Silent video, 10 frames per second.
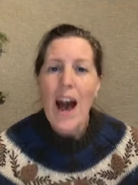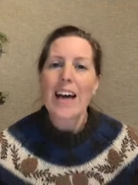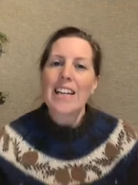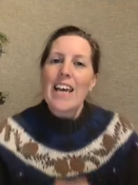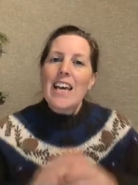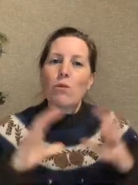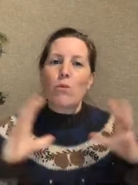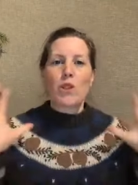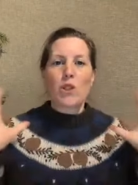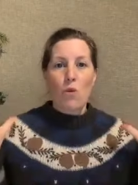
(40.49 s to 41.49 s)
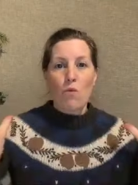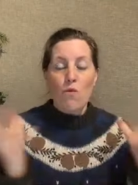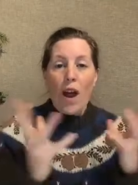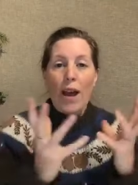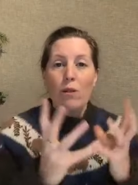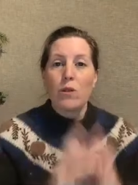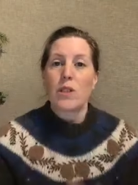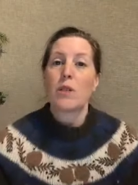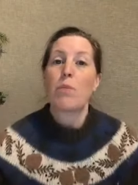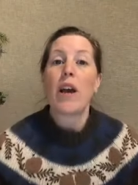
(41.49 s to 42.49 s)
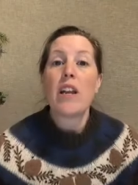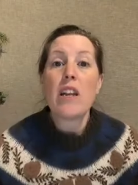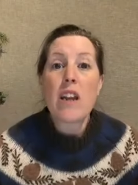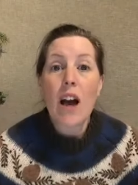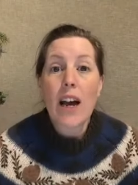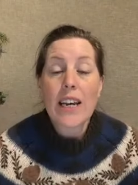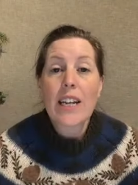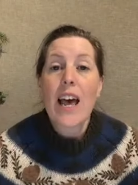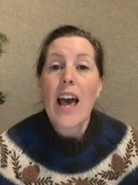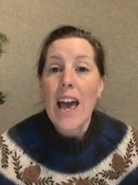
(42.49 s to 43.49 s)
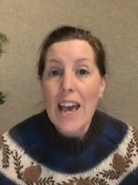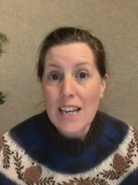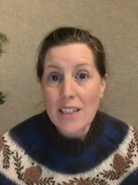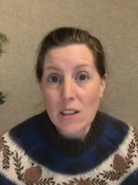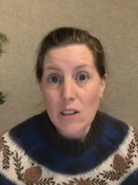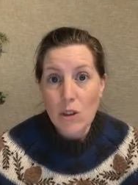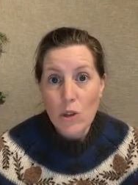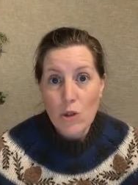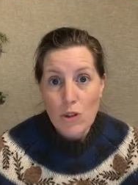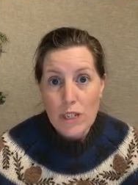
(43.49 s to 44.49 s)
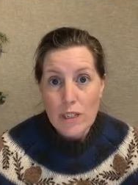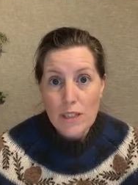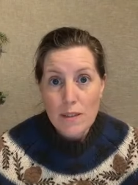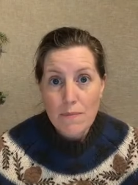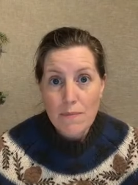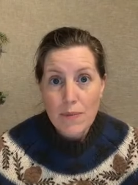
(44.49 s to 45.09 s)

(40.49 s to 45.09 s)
and it was surrounded by nine hazelnut trees,